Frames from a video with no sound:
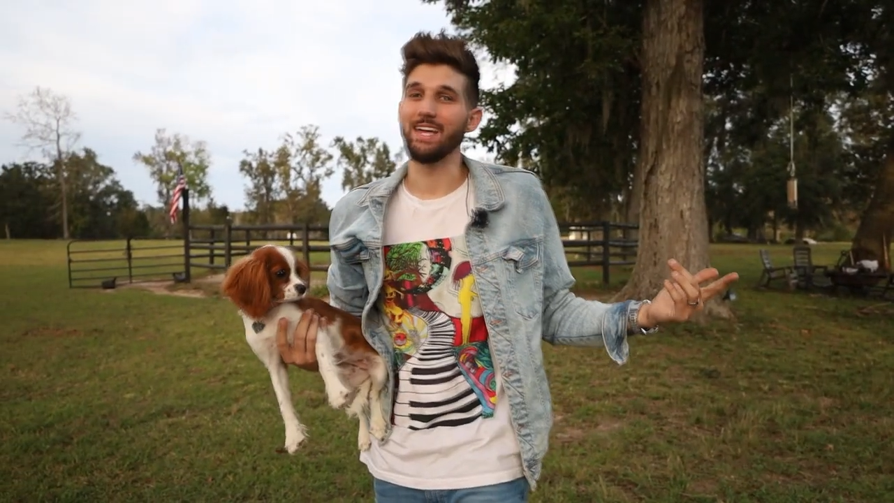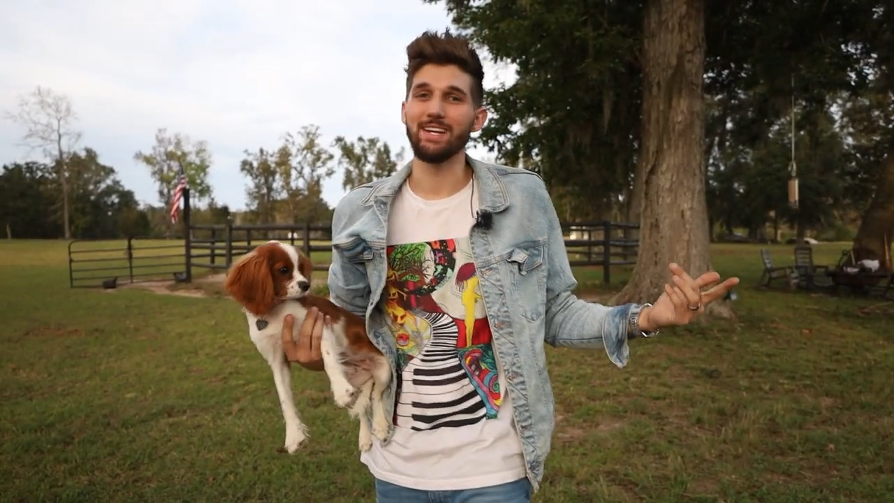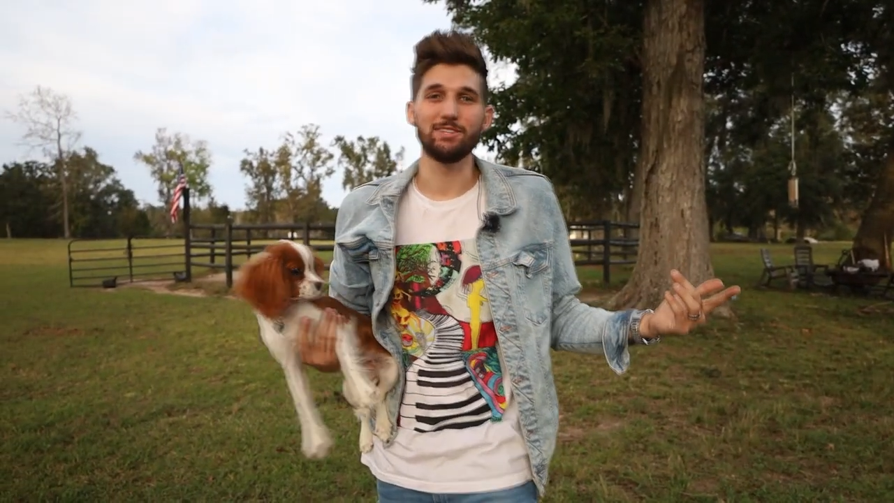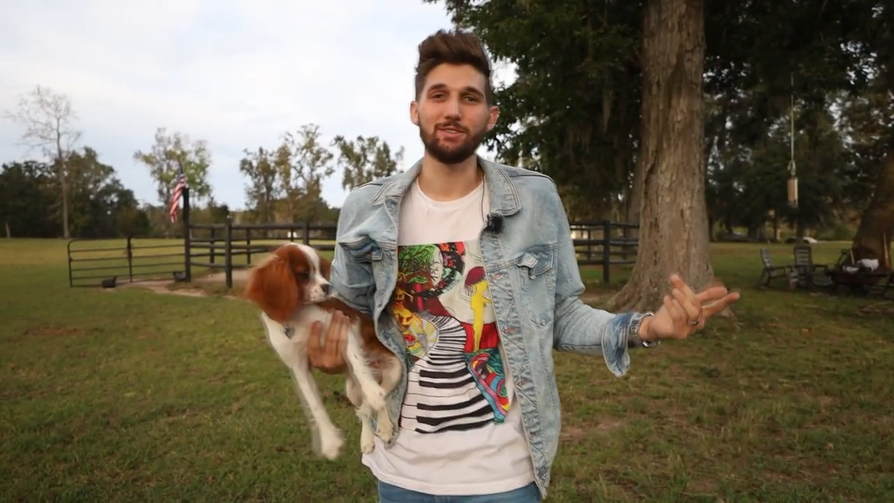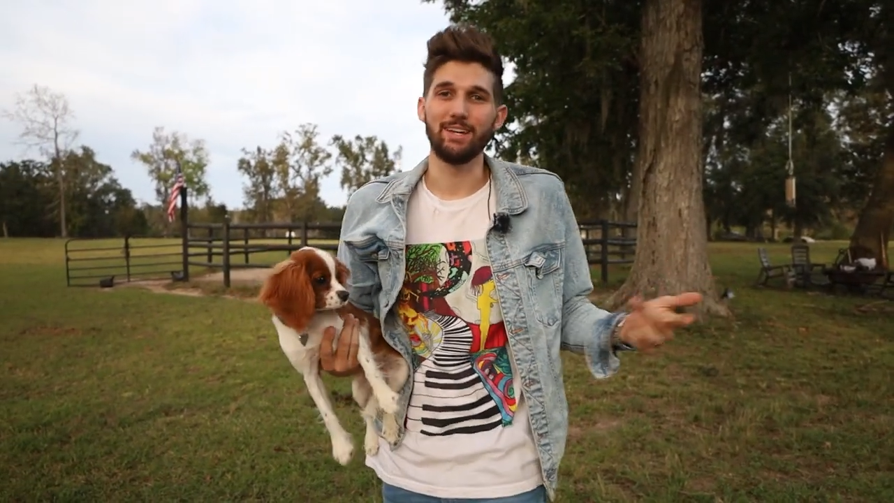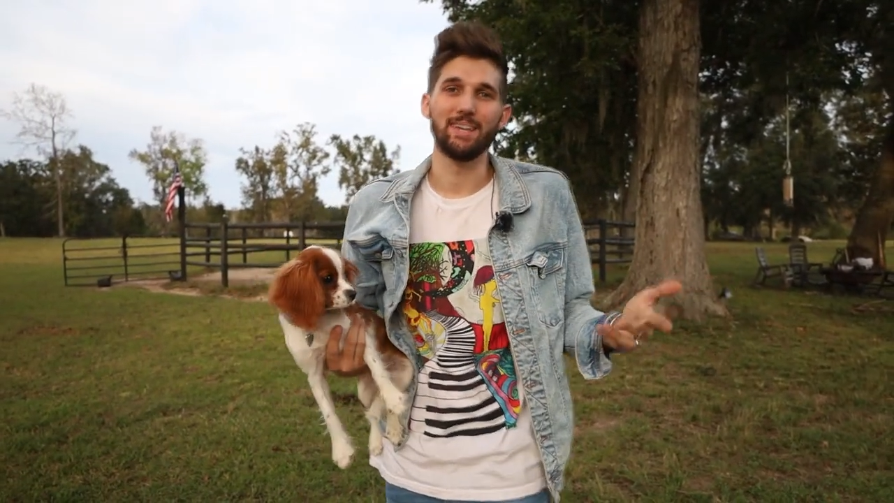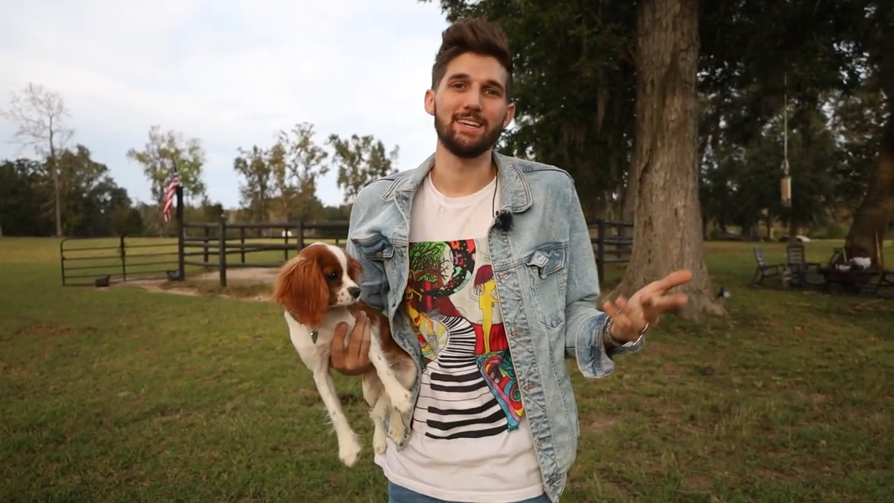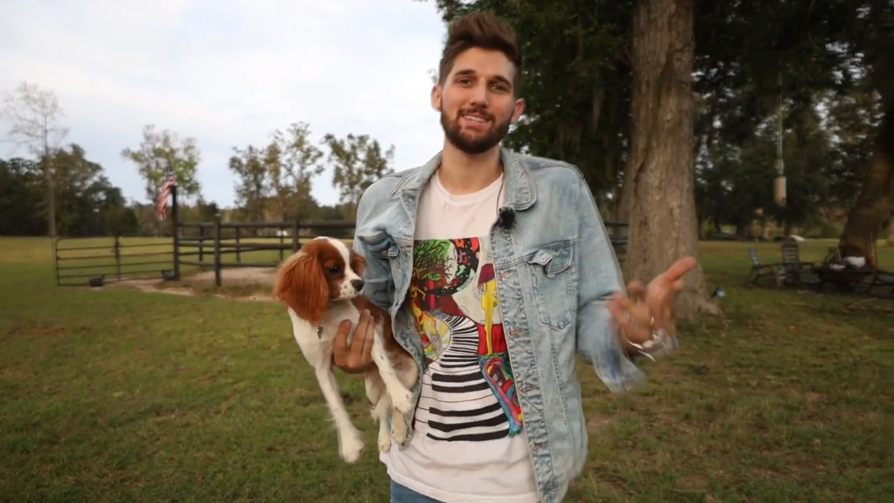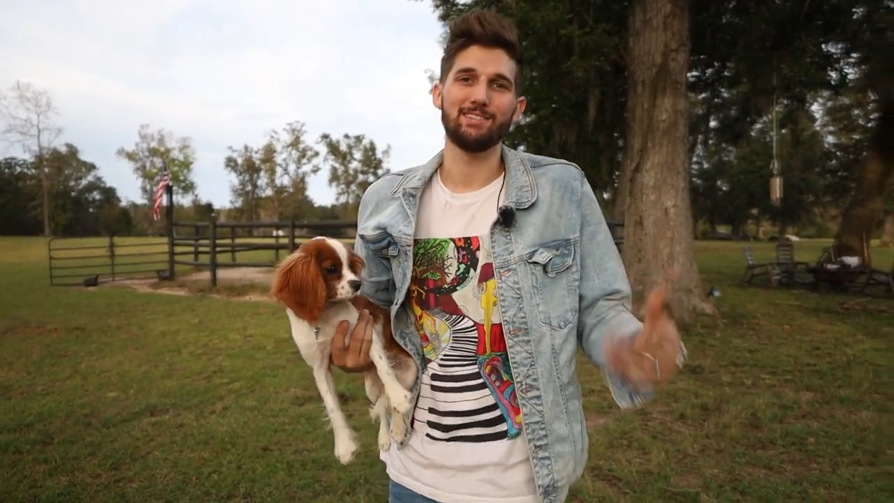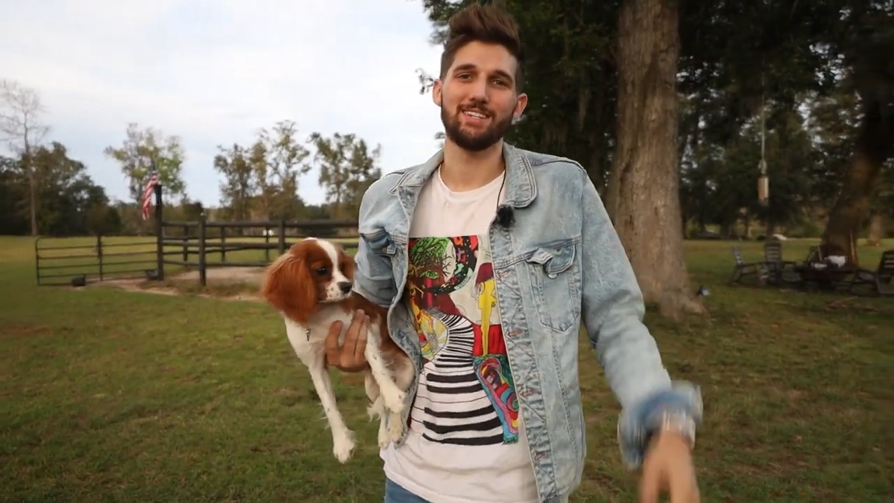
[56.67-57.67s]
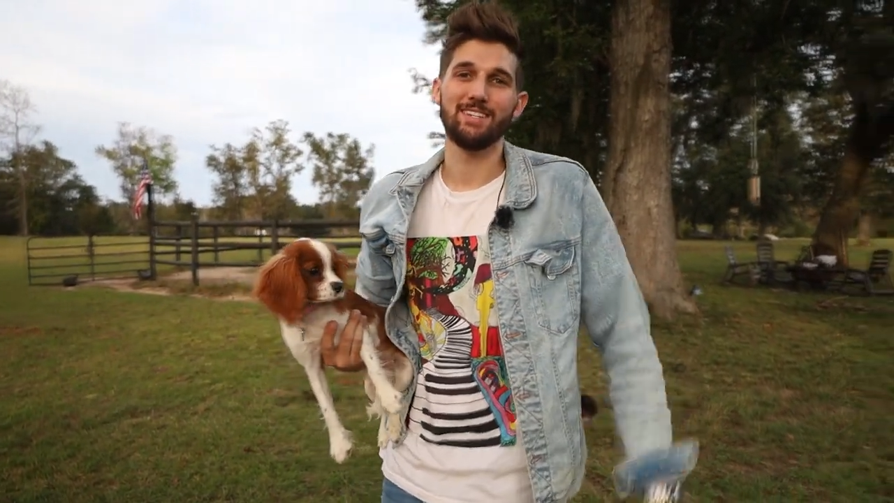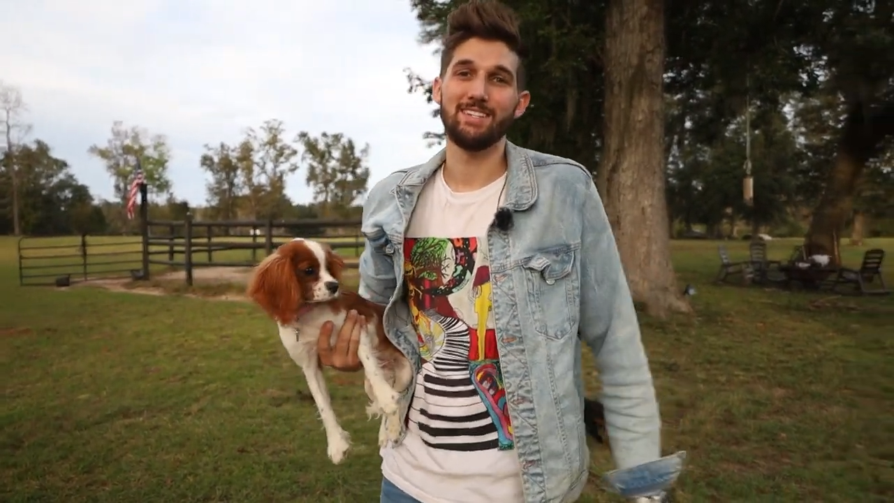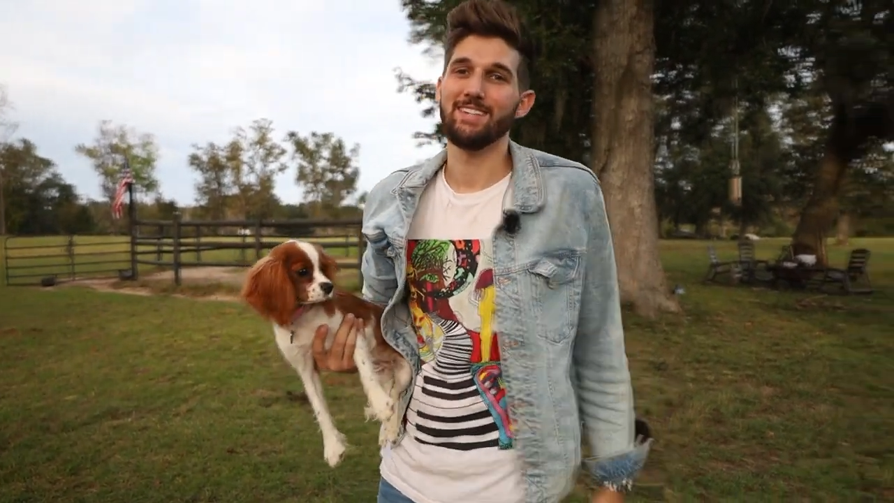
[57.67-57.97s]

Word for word: any trick in under 60